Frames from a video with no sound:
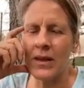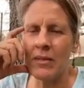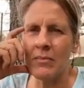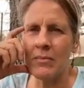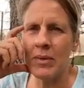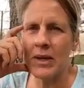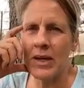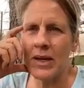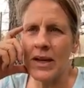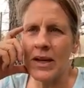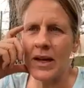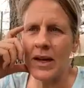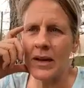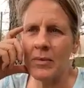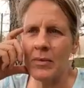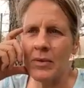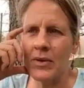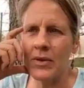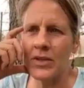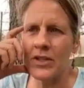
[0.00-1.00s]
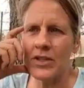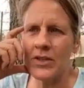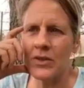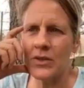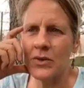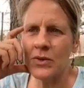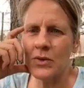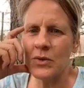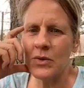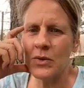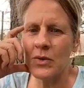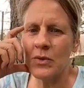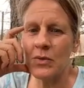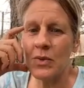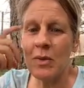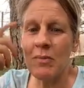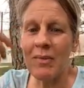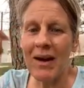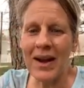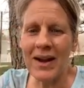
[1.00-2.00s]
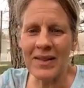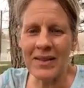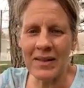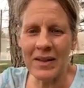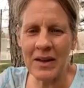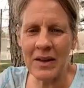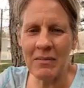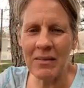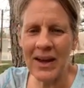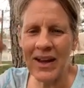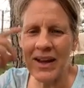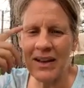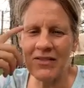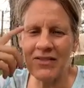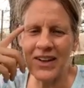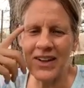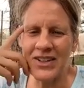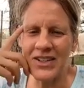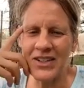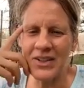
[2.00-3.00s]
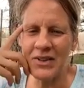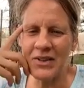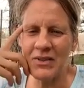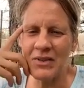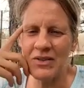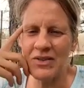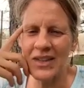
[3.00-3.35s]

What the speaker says: being able to remind them, hey, Alfonso,